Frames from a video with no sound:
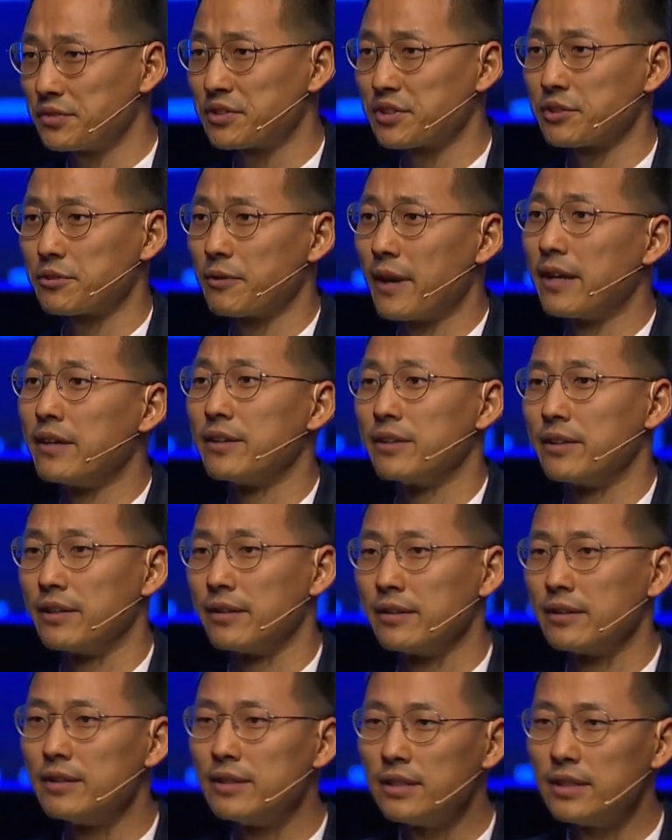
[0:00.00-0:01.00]
of
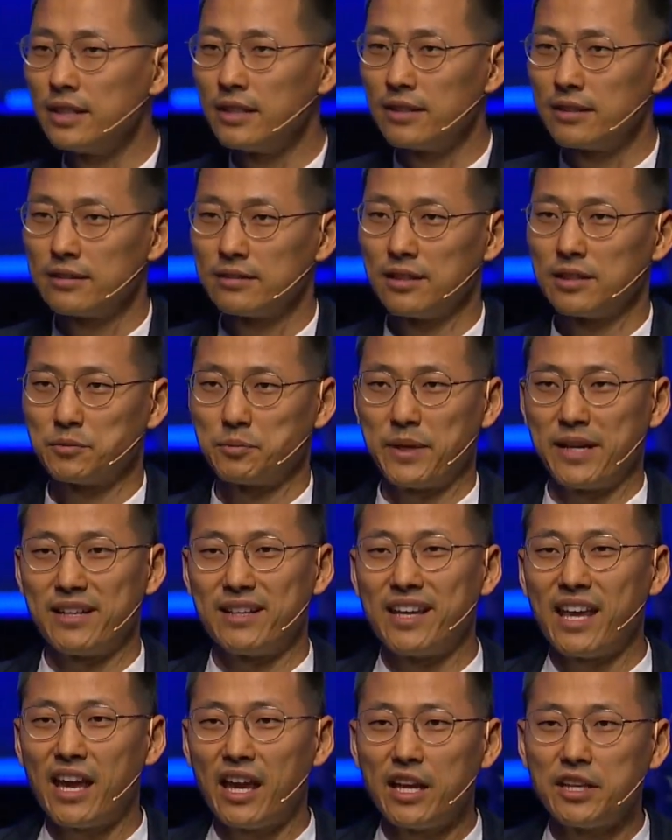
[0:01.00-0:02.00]
surrender. As we
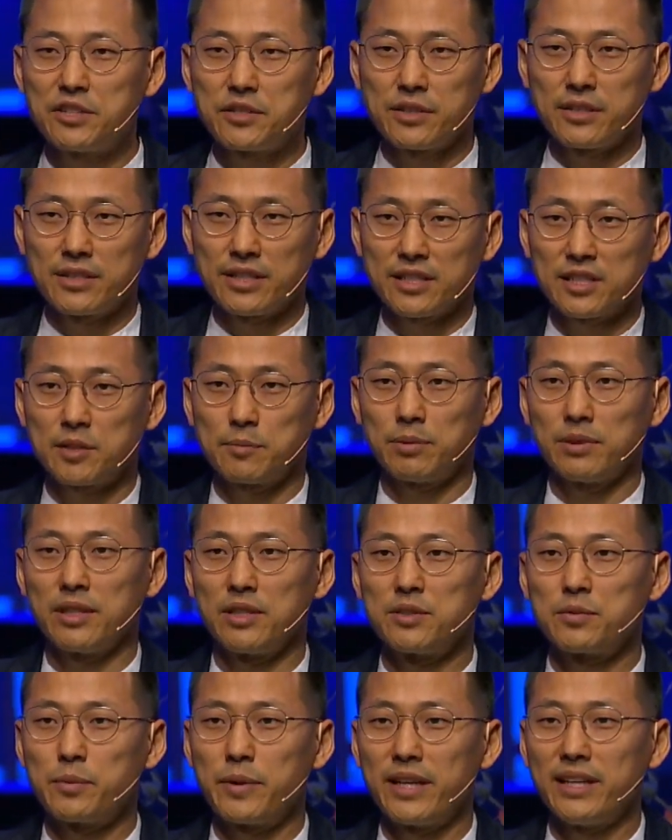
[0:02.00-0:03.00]
engage in the
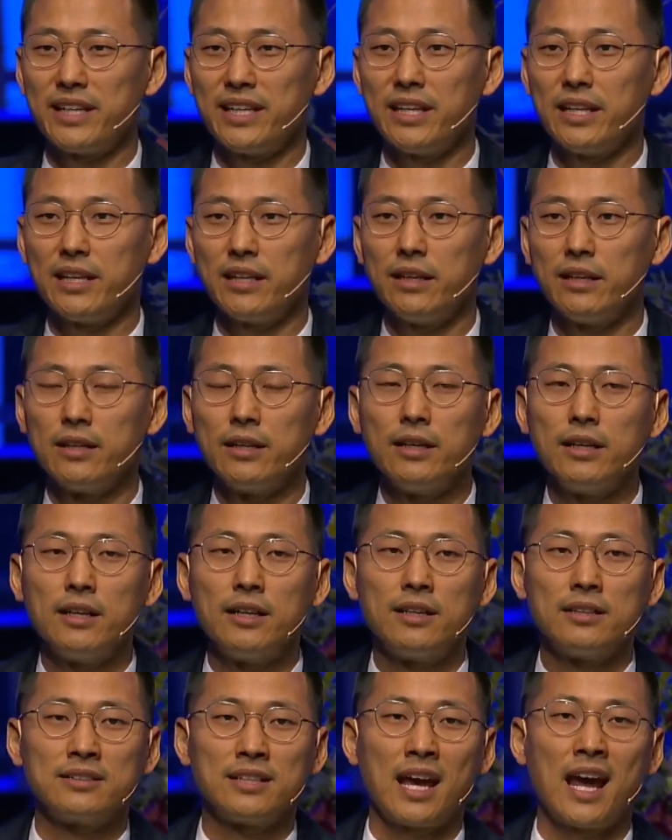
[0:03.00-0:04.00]
disciplines, we need
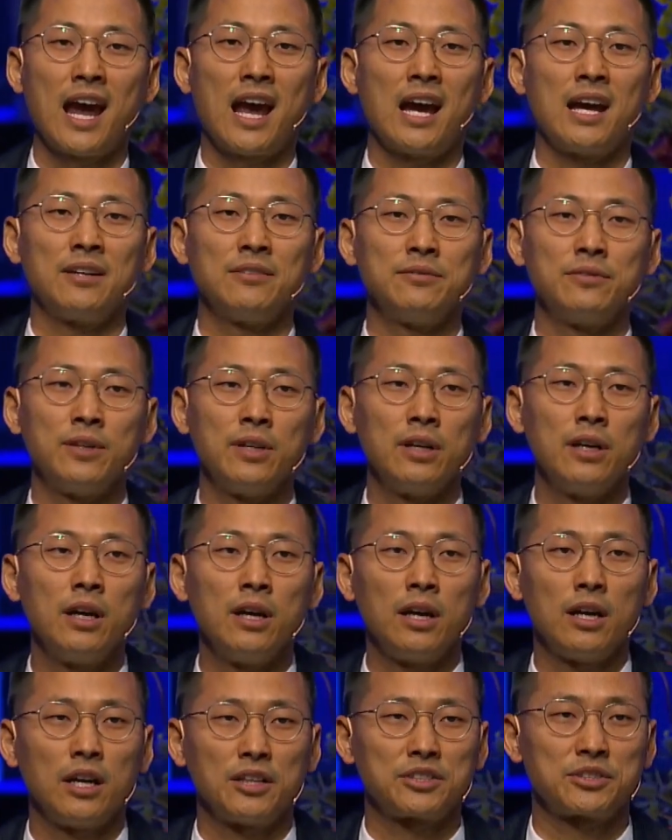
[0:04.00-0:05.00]
to have
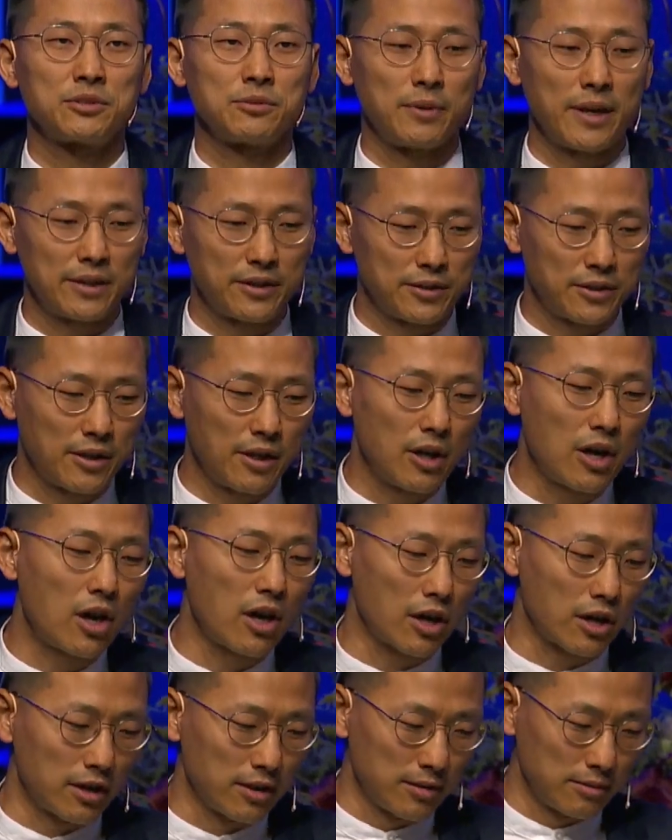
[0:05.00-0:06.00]
a surrendered
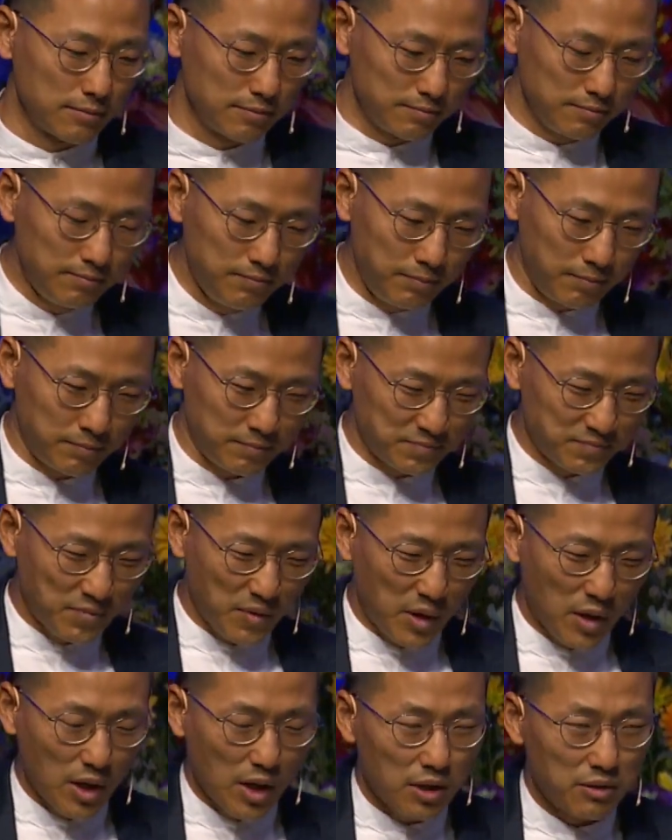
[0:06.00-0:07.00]
heart.
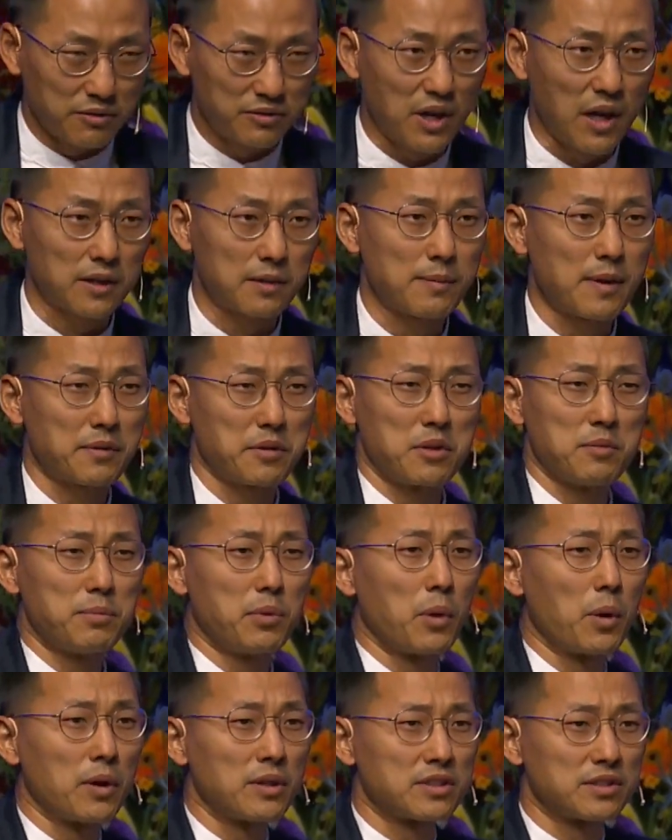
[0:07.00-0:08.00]
We've talked about the
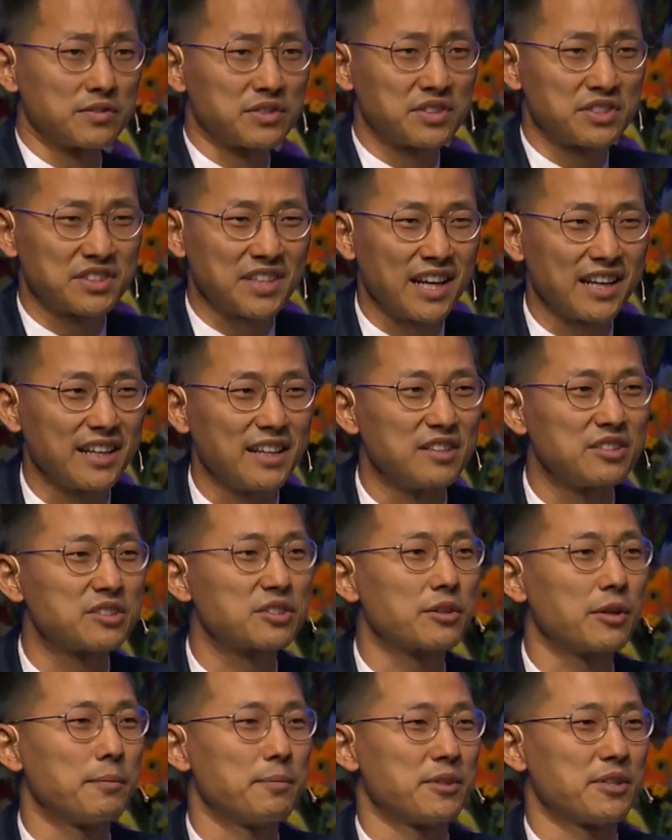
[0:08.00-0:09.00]
importance of studying
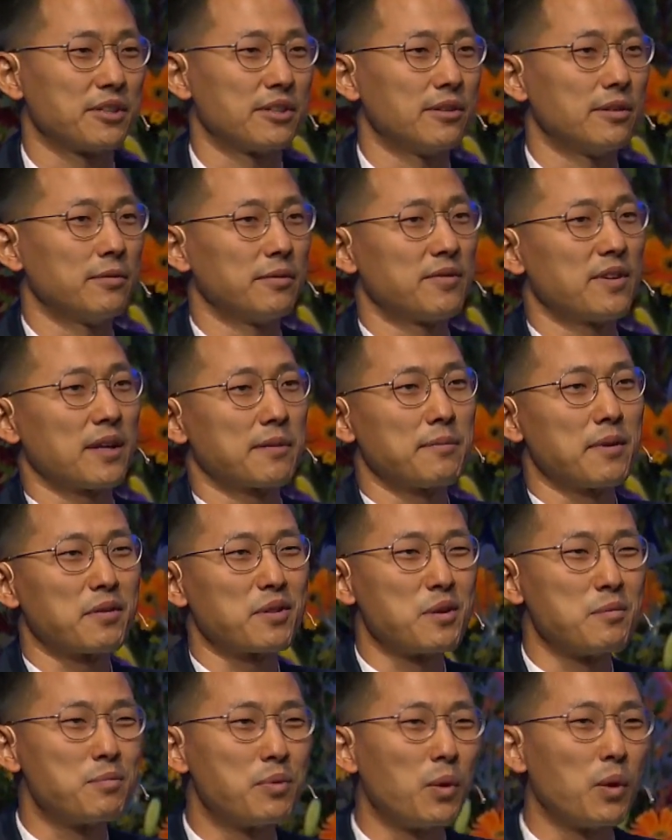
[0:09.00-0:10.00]
Scripture. We've talked about
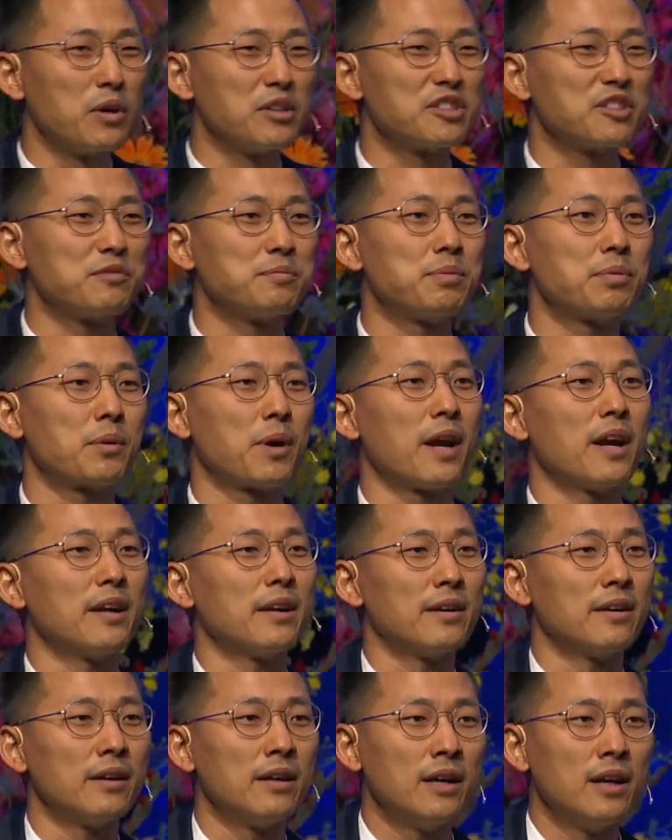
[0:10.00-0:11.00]
the importance of
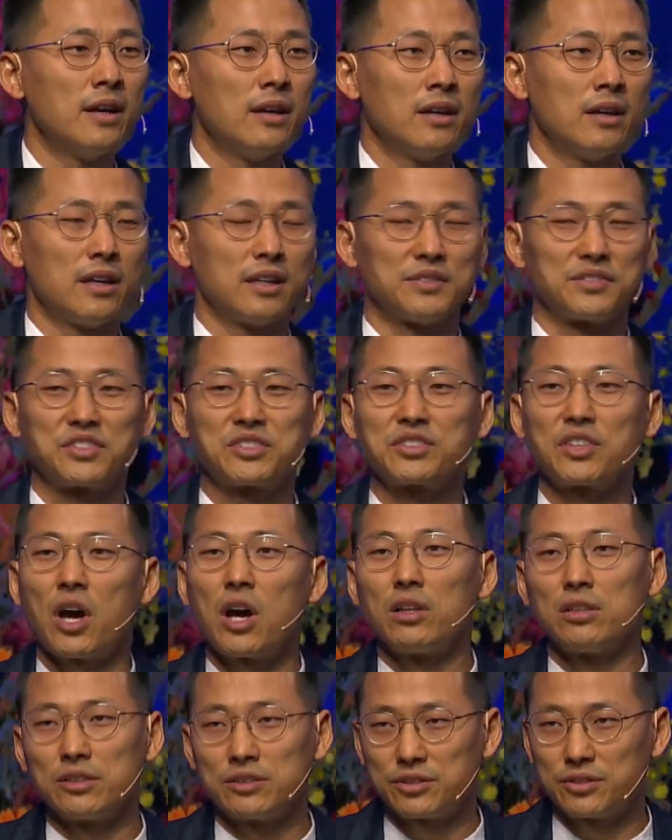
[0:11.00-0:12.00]
prayer and of
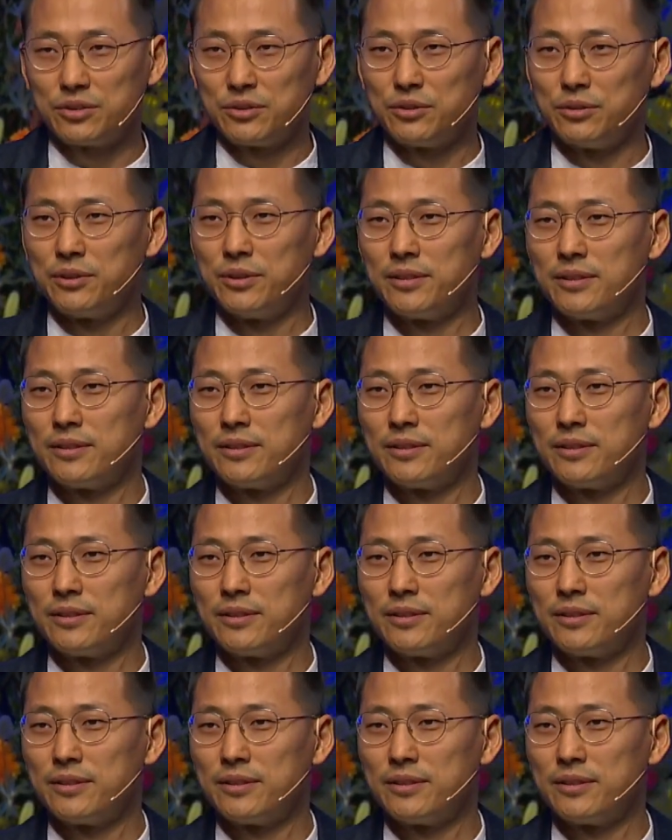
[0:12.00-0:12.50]
solitude.